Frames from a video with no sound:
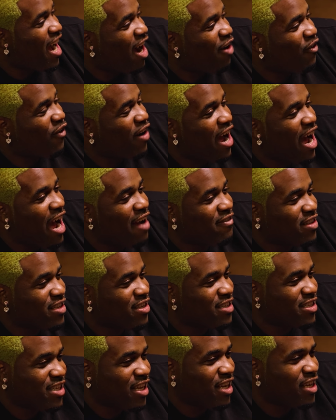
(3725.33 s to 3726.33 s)
I would have to
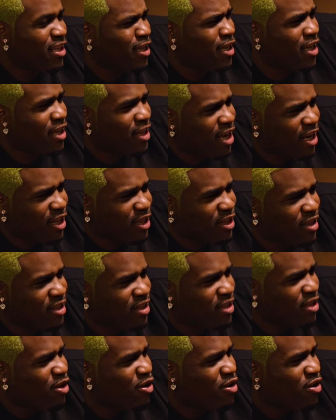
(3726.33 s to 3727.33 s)
say, yeah, like
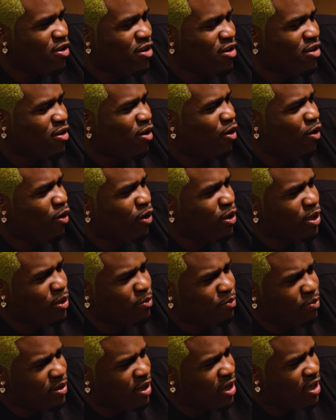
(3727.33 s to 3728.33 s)
all of the
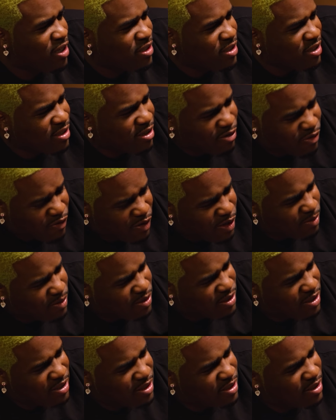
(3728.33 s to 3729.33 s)
Bloods, the Crips,
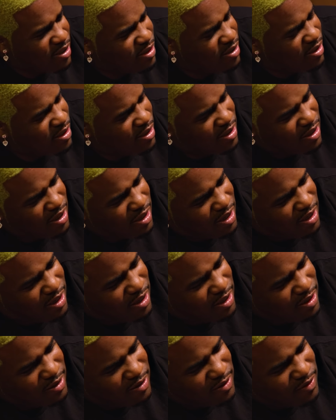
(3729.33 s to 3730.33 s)

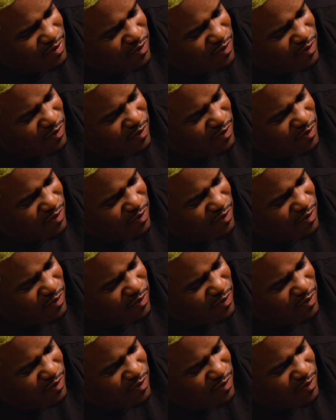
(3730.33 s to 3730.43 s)
the